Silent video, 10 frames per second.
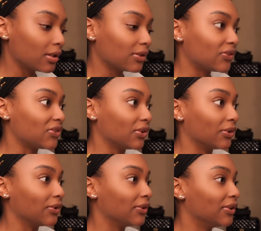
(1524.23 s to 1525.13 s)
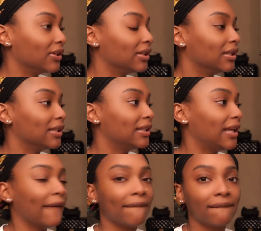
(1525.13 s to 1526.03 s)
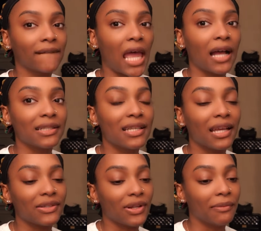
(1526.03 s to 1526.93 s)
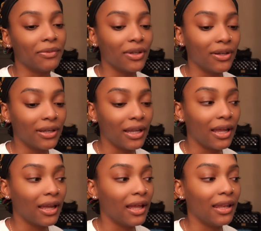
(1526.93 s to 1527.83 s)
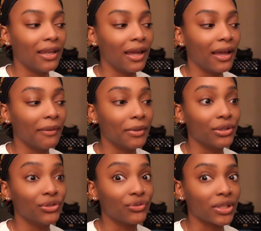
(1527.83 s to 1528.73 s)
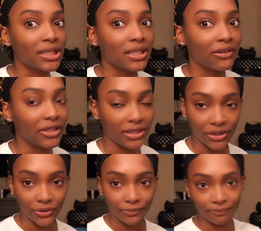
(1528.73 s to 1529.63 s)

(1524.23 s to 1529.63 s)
So yeah, I'll see you guys when I'm done and I'm dressed and ready to go.